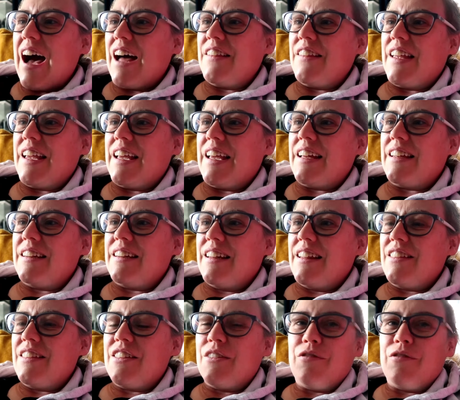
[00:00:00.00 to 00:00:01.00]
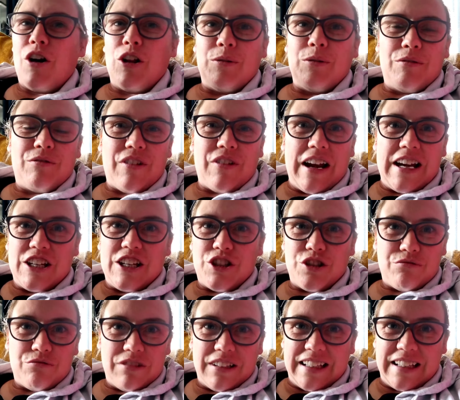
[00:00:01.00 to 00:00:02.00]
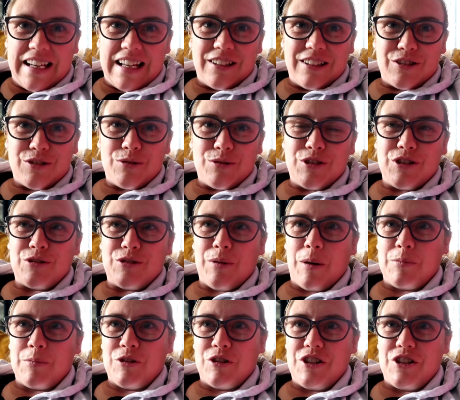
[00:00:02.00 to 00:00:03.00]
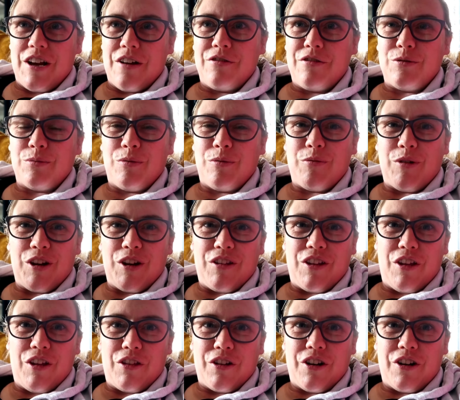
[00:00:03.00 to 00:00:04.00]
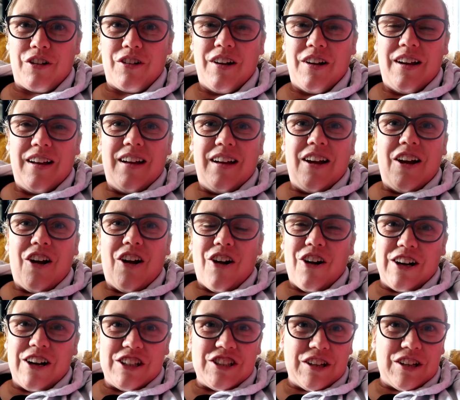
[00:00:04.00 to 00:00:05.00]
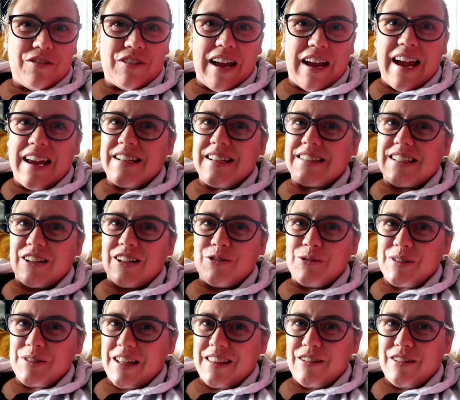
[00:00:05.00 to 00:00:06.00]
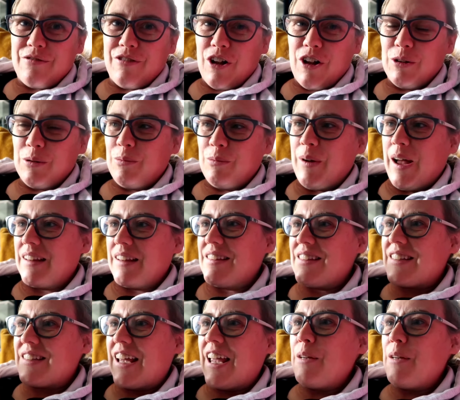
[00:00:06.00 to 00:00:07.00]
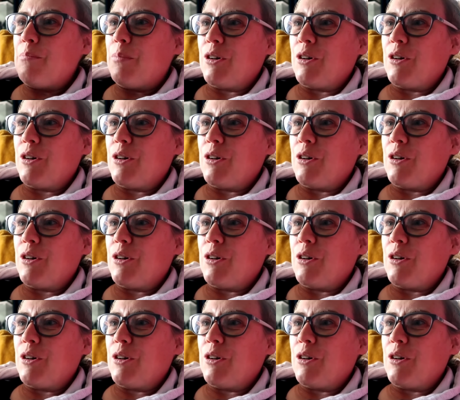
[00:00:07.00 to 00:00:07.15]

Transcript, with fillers: And then the following Friday, she's really ill, so she swaps her shift with one of the other early shift guys and goes in the following Wednesday.